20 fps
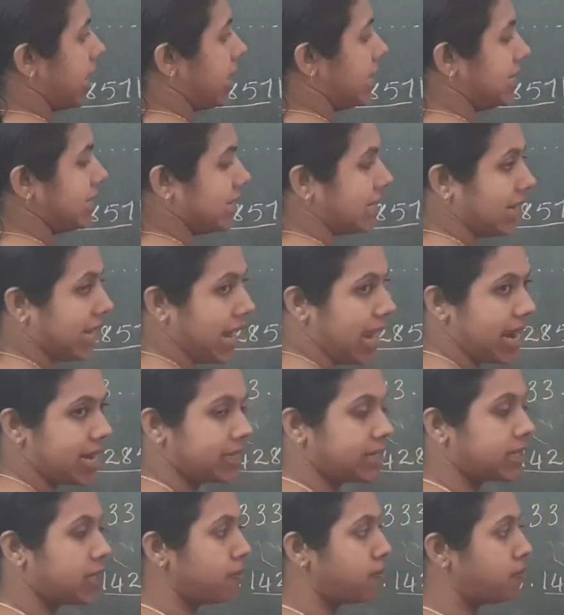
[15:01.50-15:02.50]

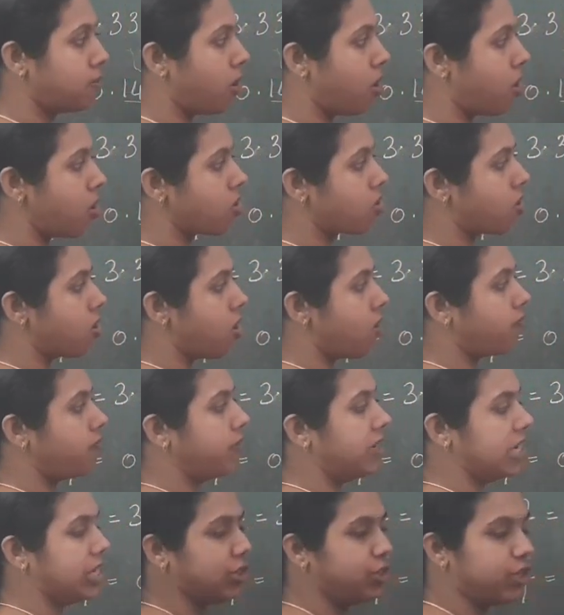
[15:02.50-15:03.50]
indicates the block
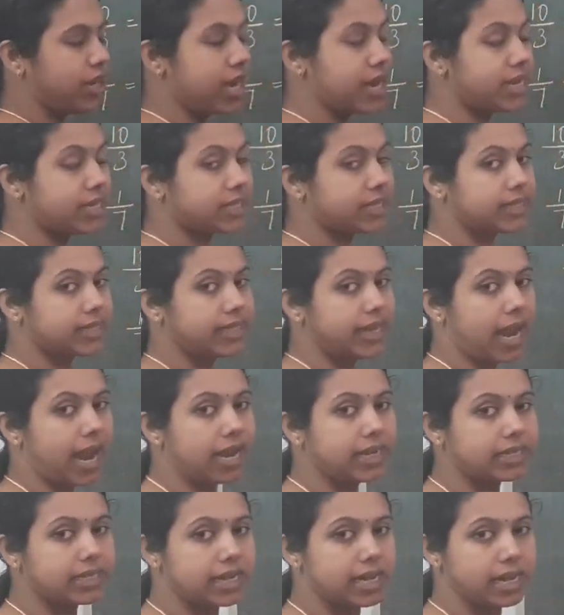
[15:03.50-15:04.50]
of digits
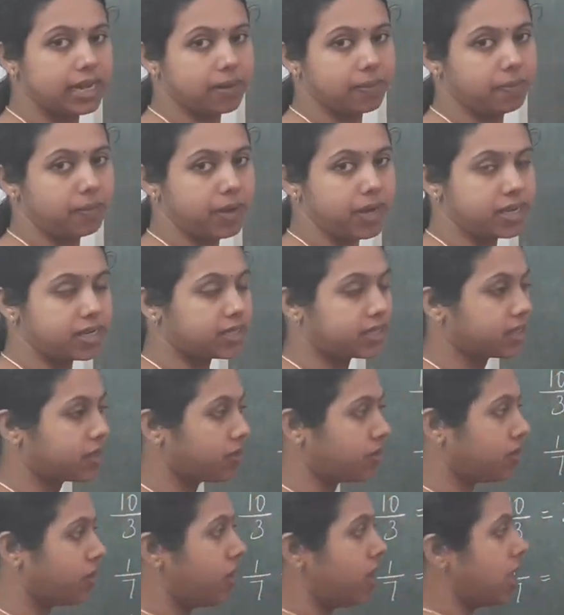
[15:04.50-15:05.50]
that repeats.
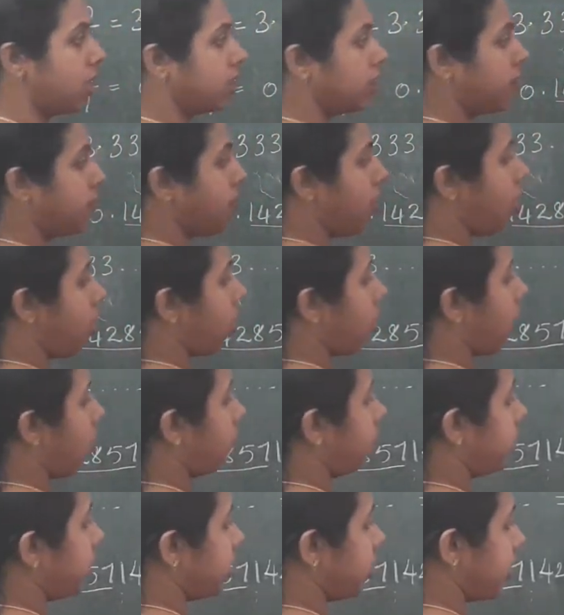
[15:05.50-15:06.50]
So the block
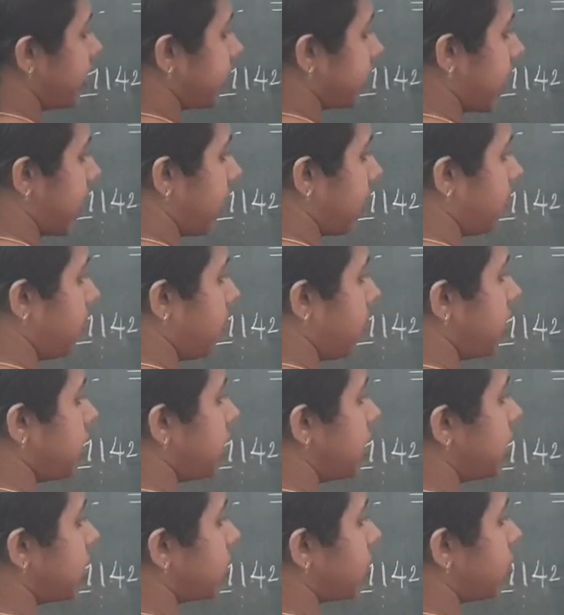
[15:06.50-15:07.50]
of digits are
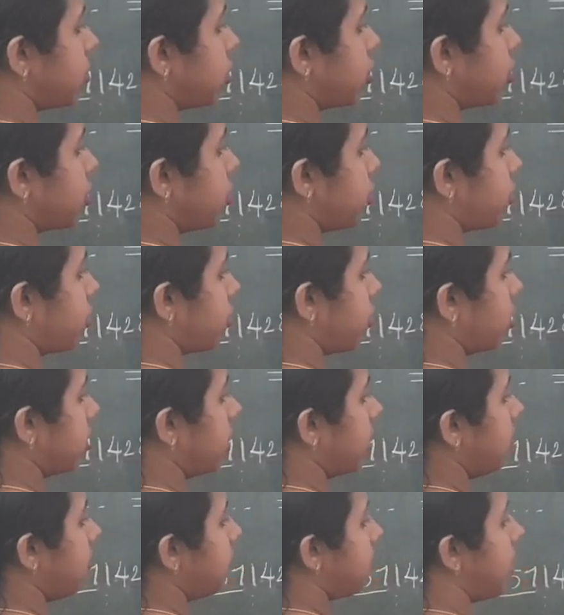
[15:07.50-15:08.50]
repeating, so you should draw
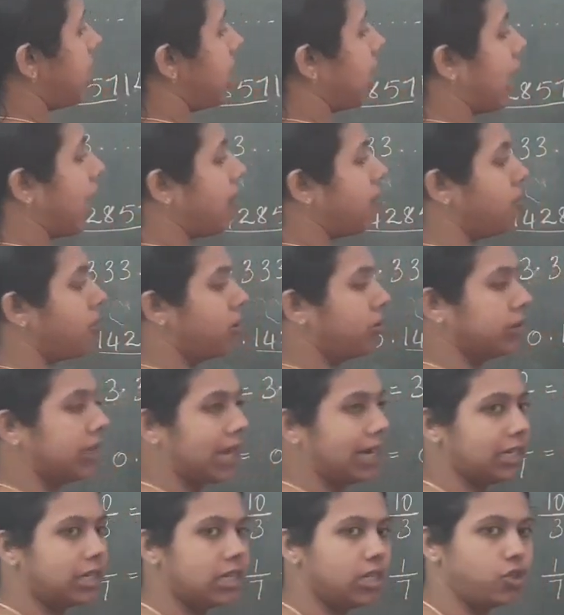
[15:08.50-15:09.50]
the bar above
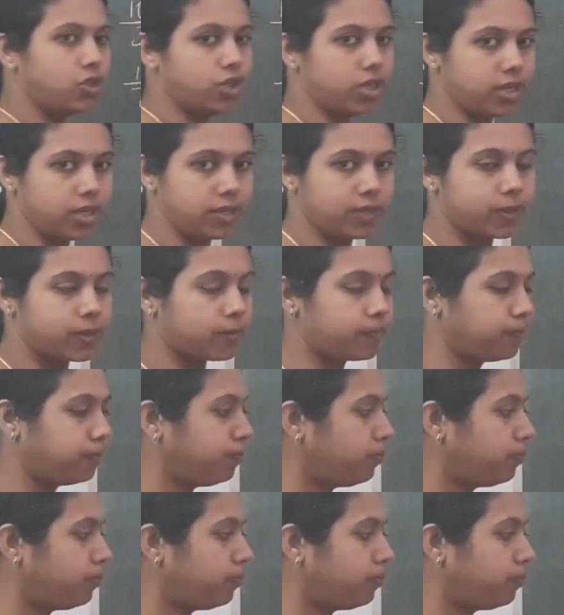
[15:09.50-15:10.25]
that digits.